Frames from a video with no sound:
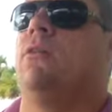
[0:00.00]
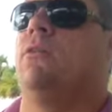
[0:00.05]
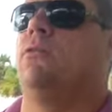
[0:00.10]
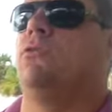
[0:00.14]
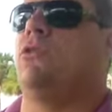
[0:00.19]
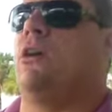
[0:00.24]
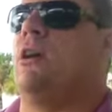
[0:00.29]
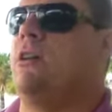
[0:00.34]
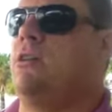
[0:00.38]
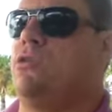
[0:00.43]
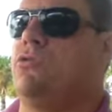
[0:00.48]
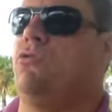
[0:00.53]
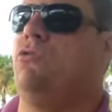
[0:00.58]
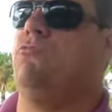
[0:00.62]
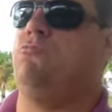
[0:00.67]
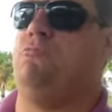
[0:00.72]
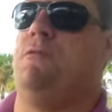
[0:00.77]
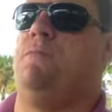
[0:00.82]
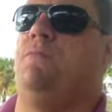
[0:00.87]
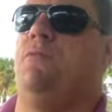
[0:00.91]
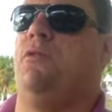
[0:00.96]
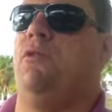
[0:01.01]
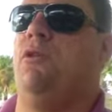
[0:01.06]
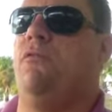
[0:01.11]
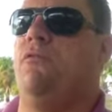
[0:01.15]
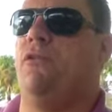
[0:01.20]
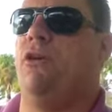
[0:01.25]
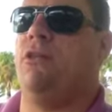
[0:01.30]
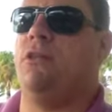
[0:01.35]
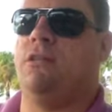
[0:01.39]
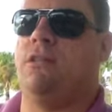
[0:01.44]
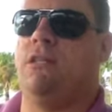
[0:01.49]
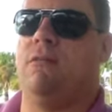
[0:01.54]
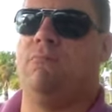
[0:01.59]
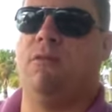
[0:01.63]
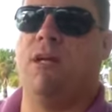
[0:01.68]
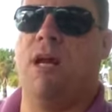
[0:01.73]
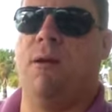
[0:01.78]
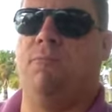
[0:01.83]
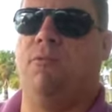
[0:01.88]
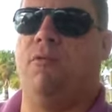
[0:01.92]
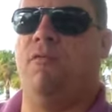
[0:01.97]
try to screw people over at the same
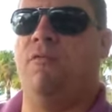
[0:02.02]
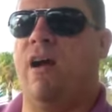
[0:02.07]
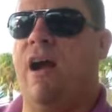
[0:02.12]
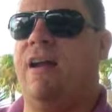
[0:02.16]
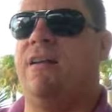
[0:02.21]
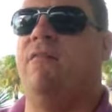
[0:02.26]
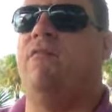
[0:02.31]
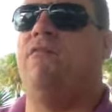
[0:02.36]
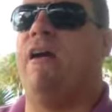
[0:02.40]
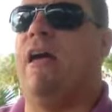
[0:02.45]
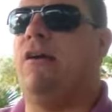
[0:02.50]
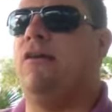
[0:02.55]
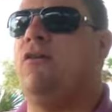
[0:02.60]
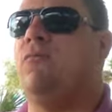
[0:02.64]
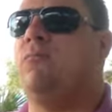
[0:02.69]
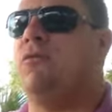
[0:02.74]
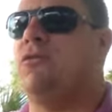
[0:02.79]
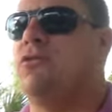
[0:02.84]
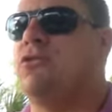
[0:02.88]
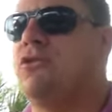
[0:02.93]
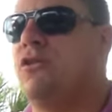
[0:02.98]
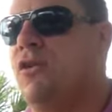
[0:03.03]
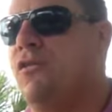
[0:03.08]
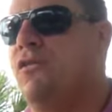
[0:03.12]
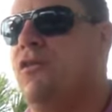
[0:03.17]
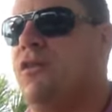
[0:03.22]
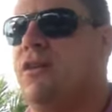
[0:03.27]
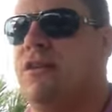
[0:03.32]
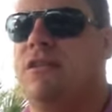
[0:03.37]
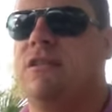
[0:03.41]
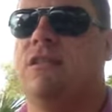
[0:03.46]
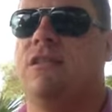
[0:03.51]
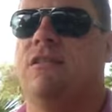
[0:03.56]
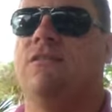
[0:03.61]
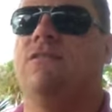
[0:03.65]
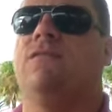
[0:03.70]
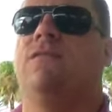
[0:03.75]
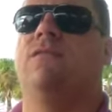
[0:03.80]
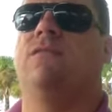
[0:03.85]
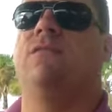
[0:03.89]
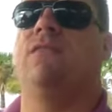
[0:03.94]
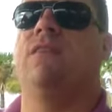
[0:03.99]
time. Provide a valuable service
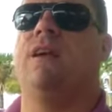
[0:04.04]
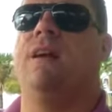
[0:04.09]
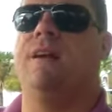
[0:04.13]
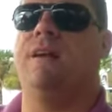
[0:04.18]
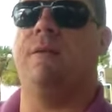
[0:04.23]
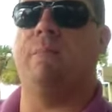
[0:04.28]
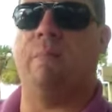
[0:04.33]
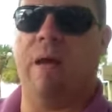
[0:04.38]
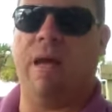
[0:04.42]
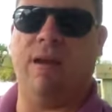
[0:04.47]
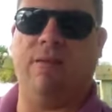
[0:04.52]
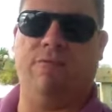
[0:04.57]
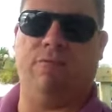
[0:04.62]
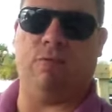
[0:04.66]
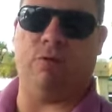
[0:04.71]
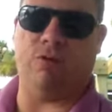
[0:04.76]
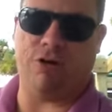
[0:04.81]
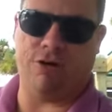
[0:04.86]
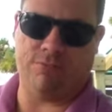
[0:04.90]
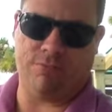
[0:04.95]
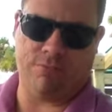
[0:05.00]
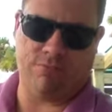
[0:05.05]
and get paid for it.